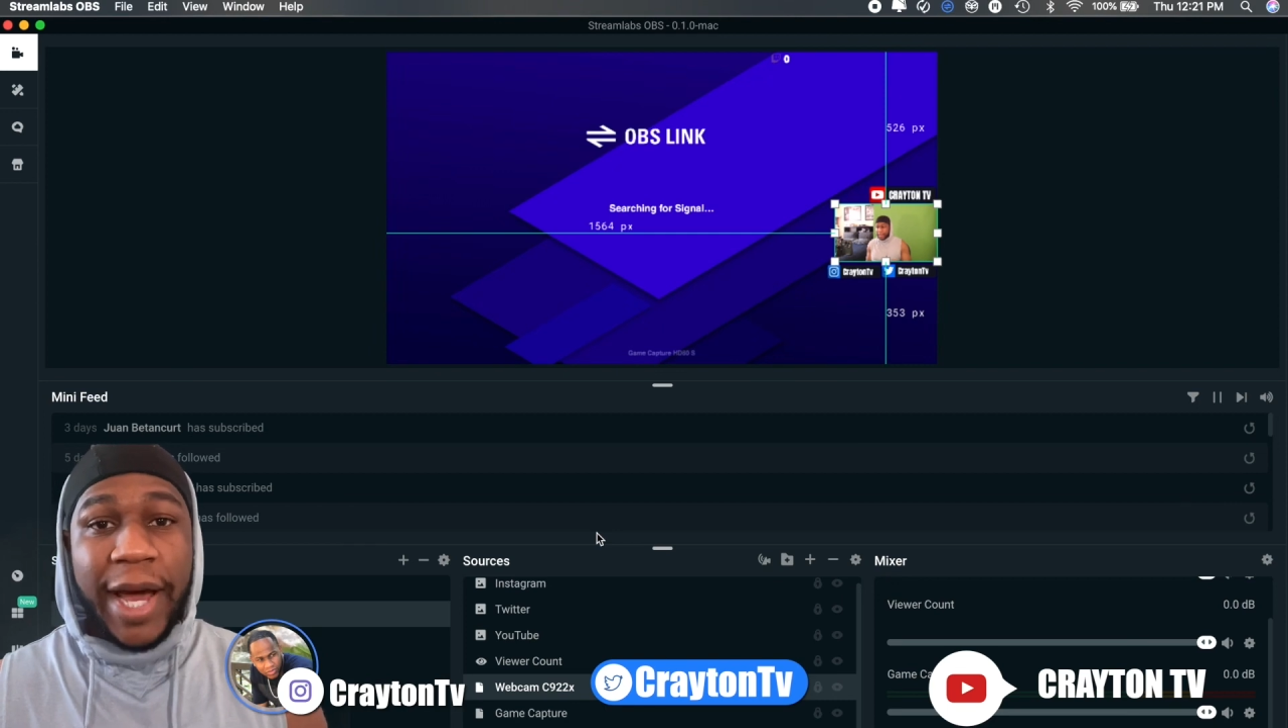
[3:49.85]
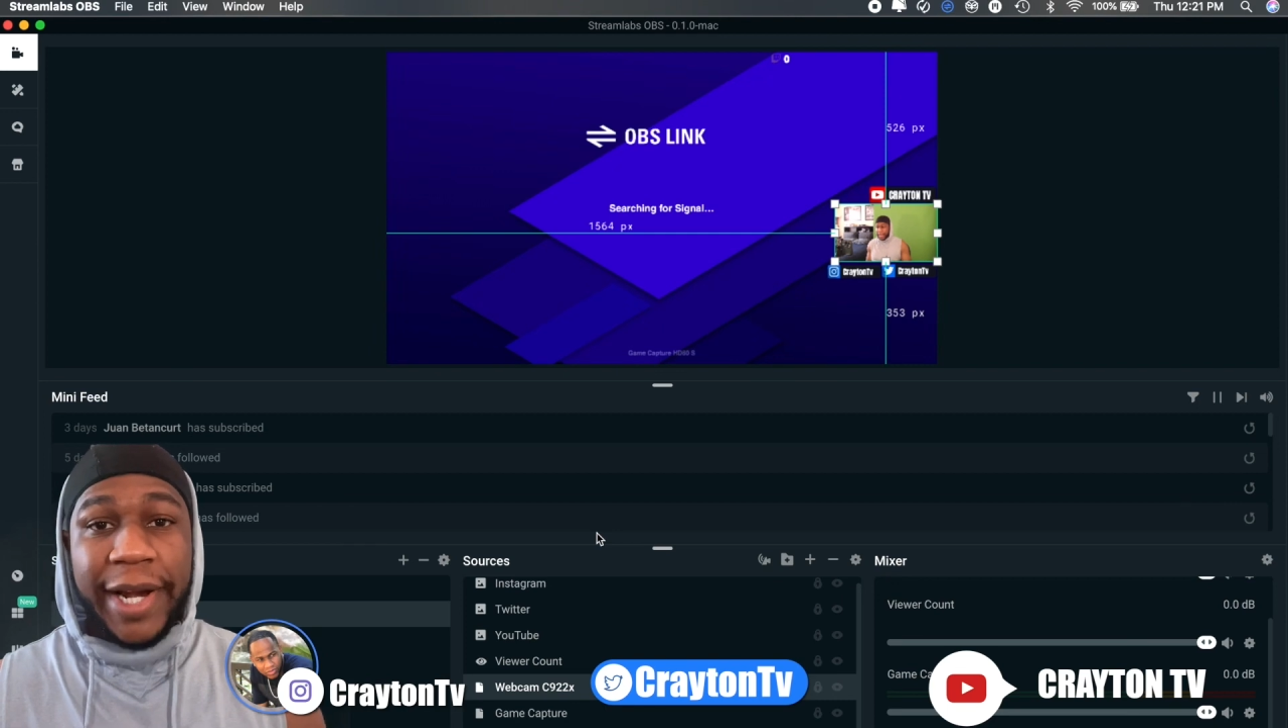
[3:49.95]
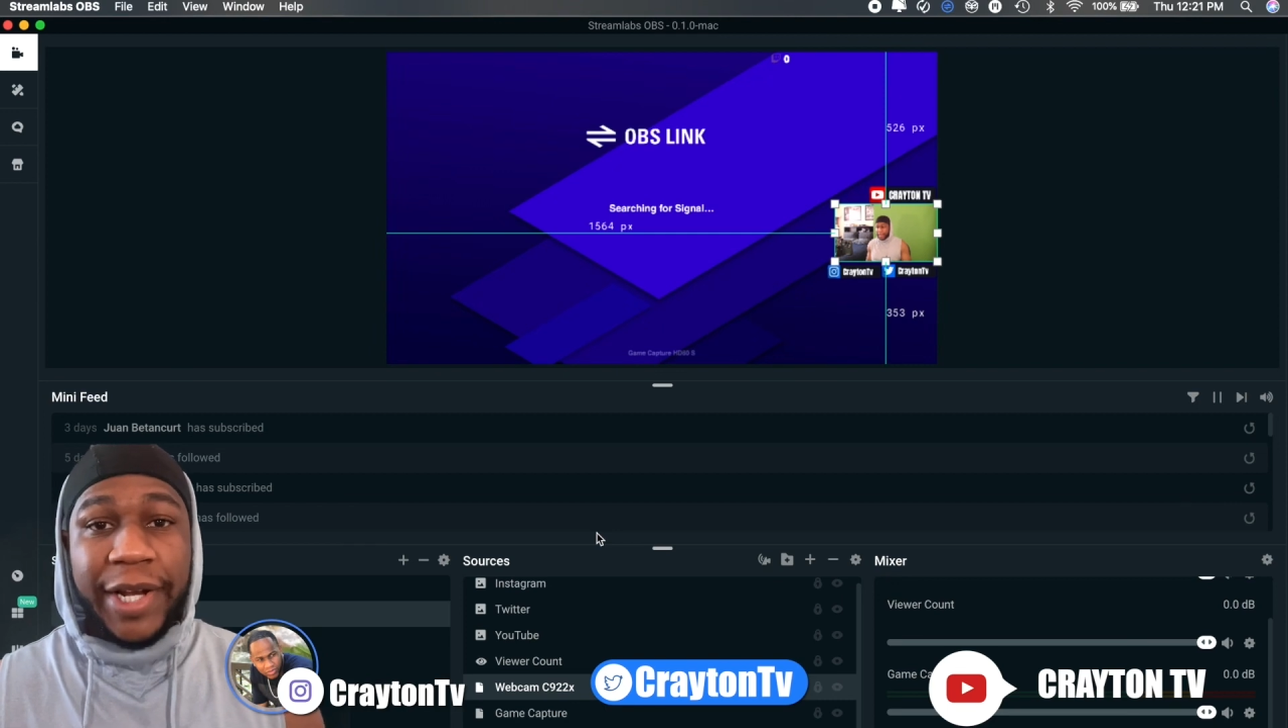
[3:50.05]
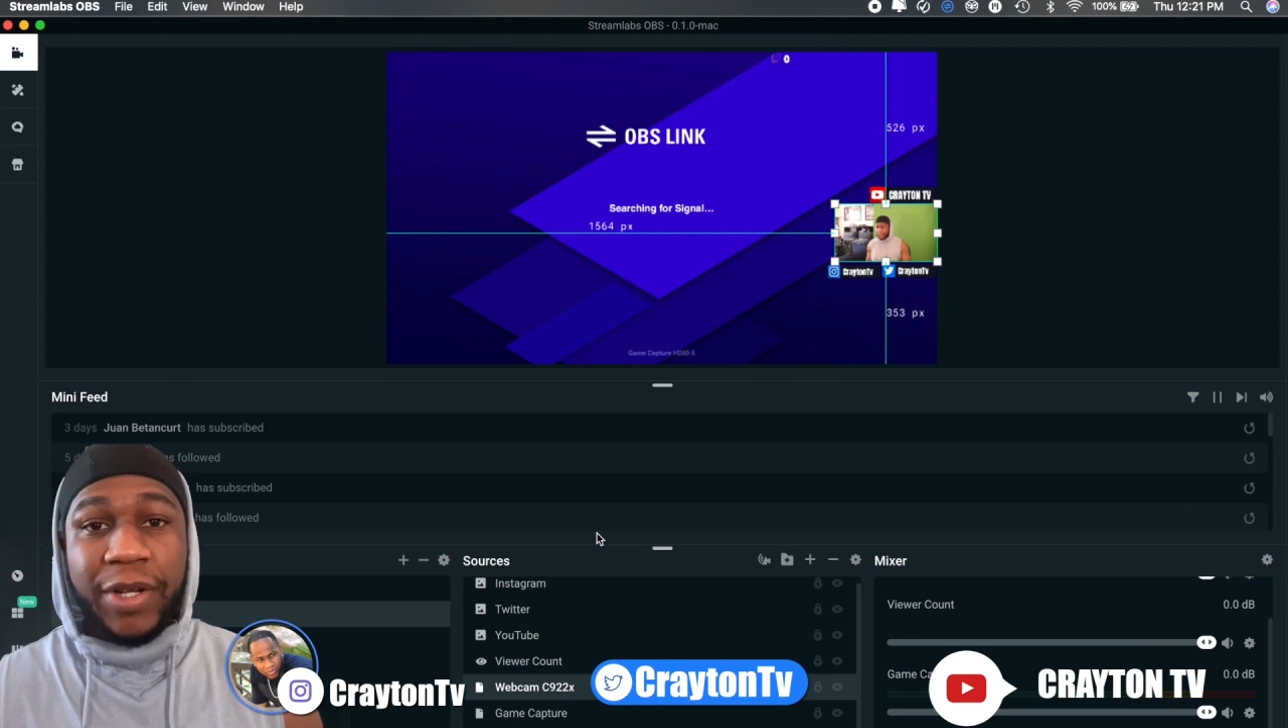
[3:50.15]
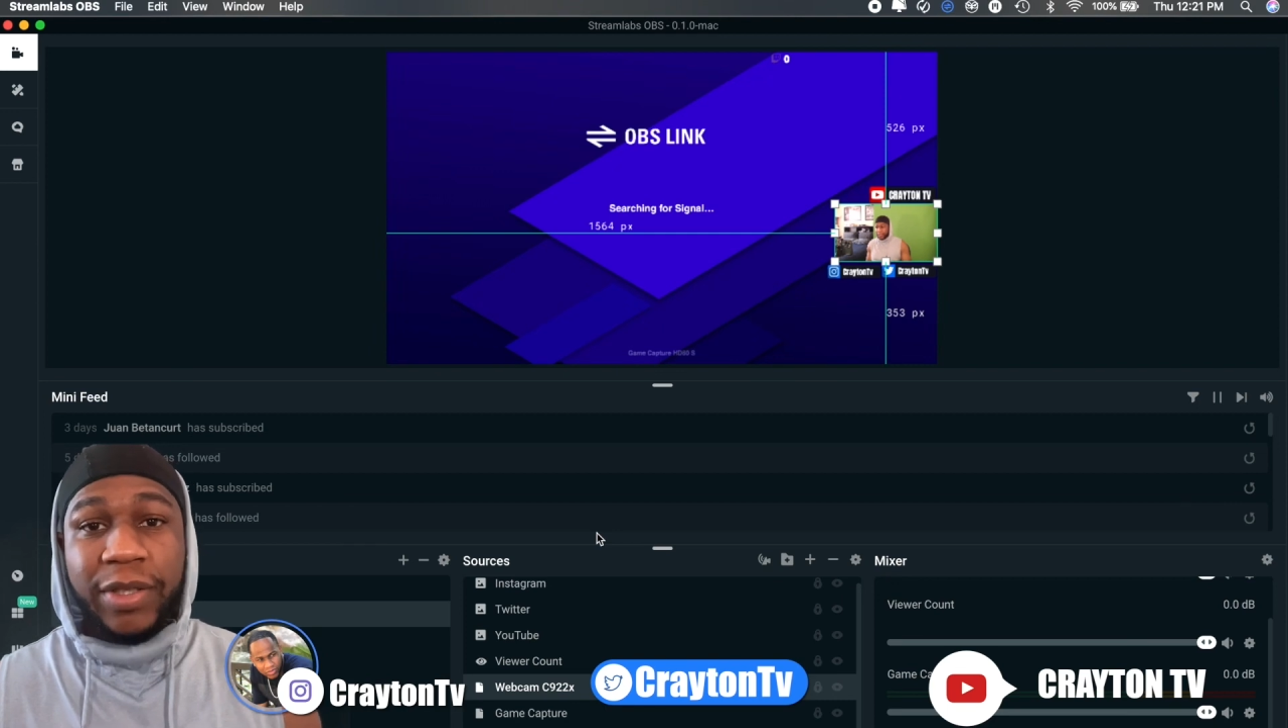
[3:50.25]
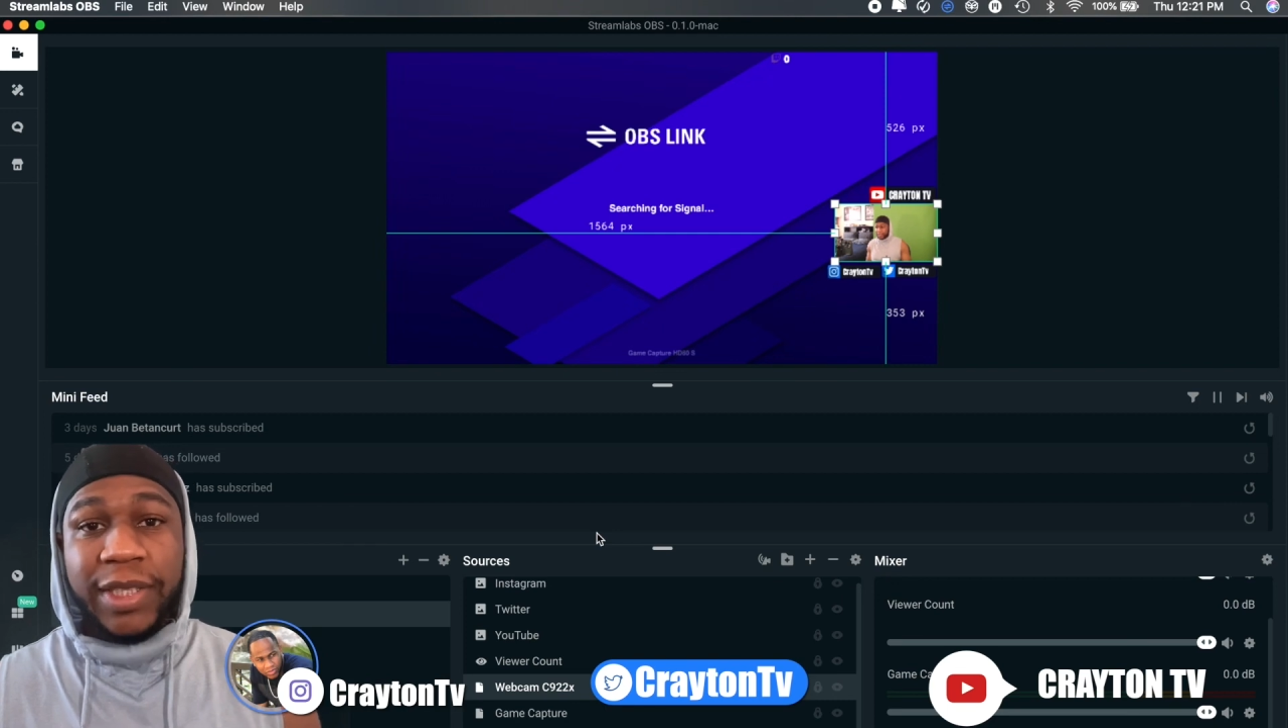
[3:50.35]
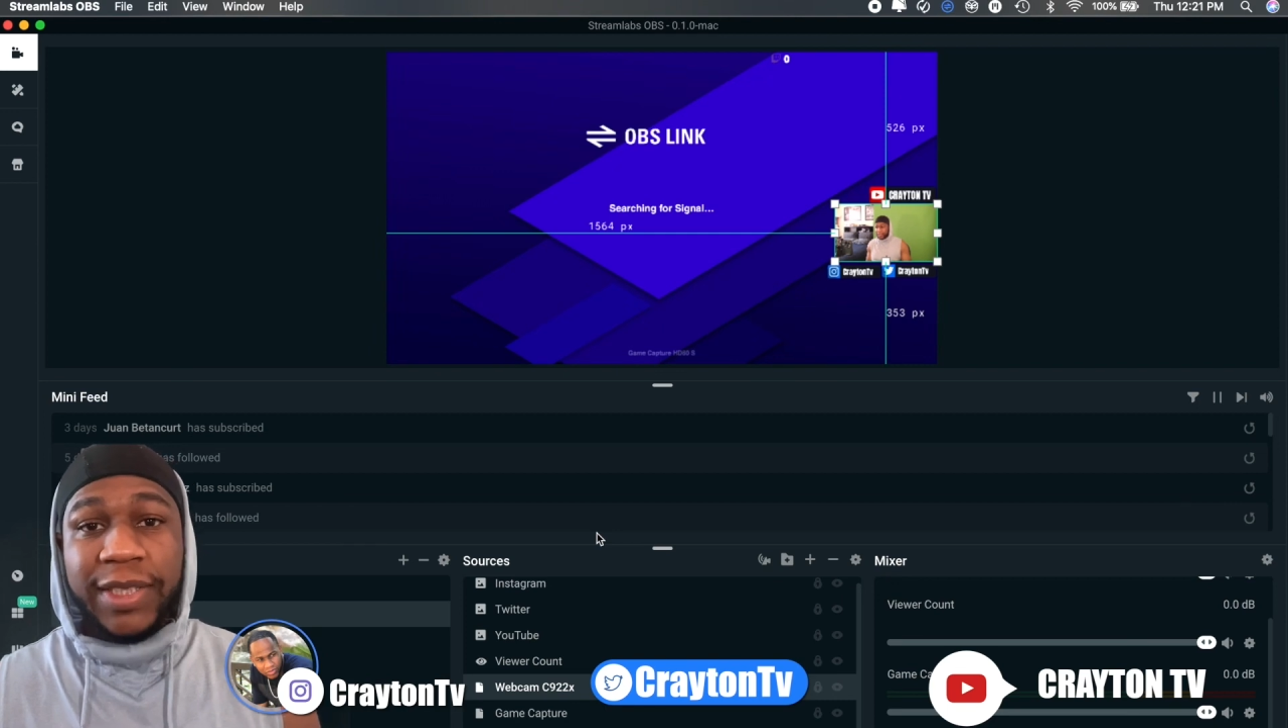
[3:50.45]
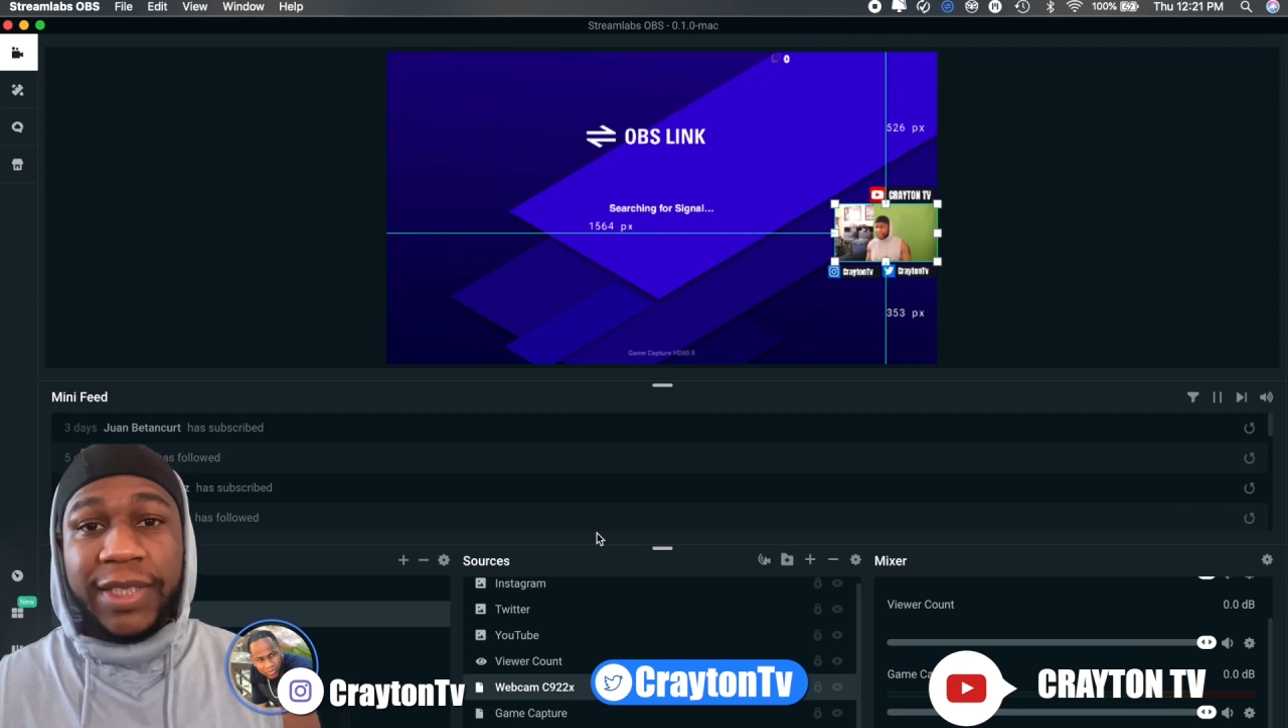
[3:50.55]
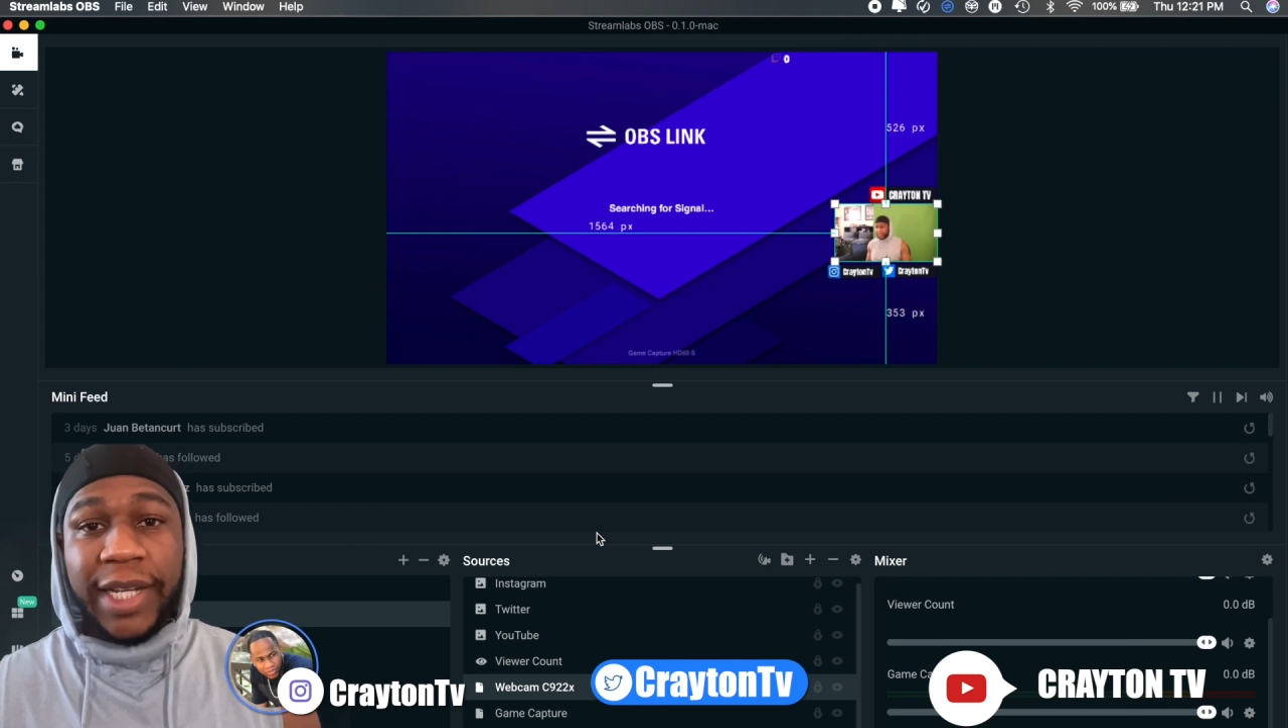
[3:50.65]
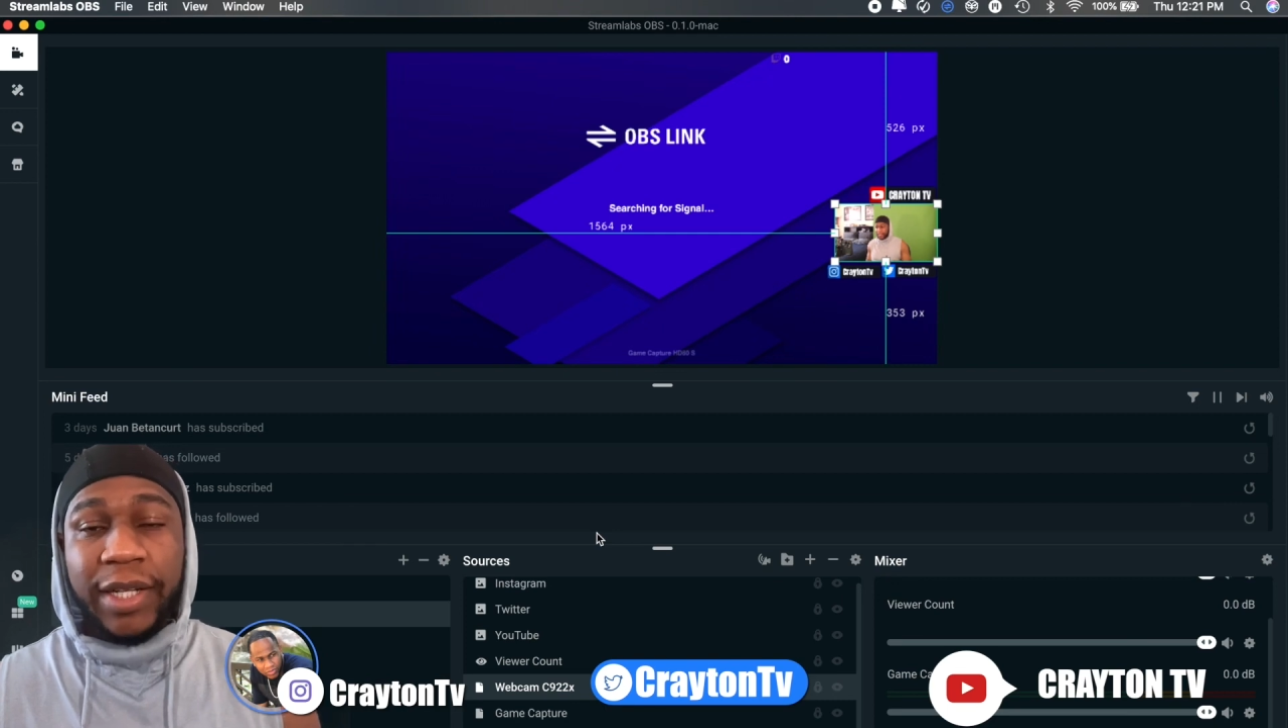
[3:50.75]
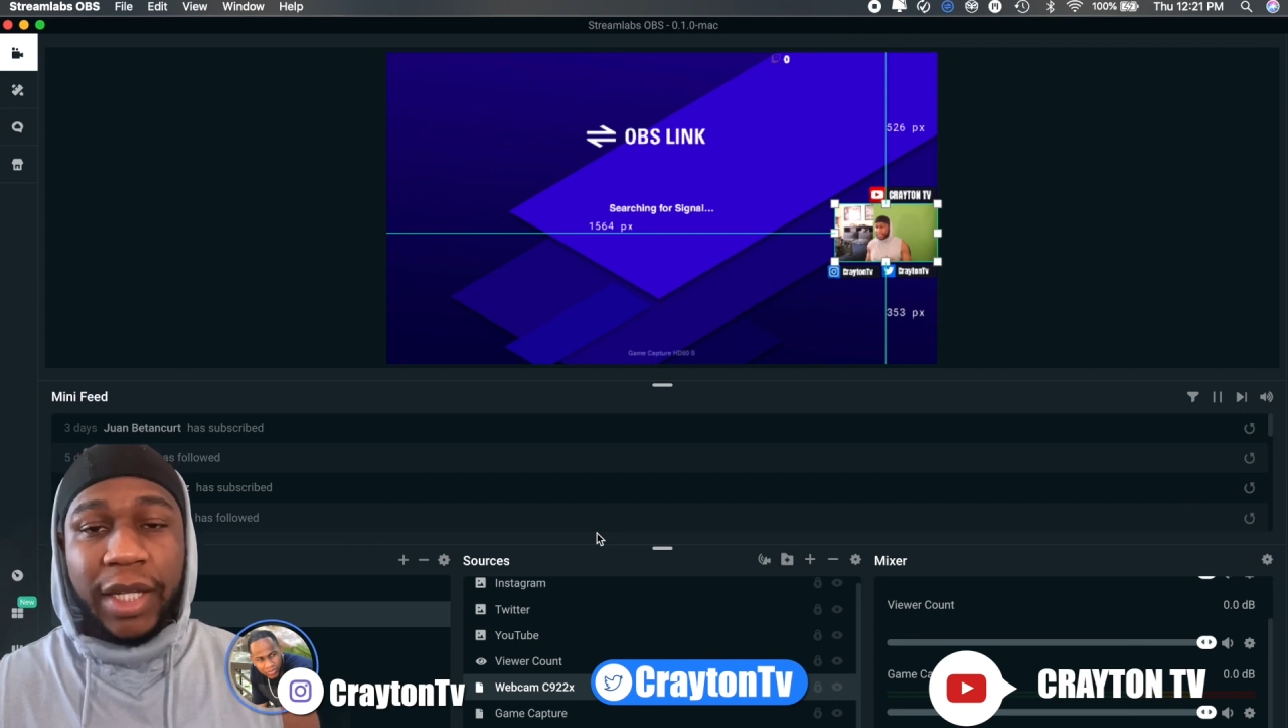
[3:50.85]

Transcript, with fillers: audio to sync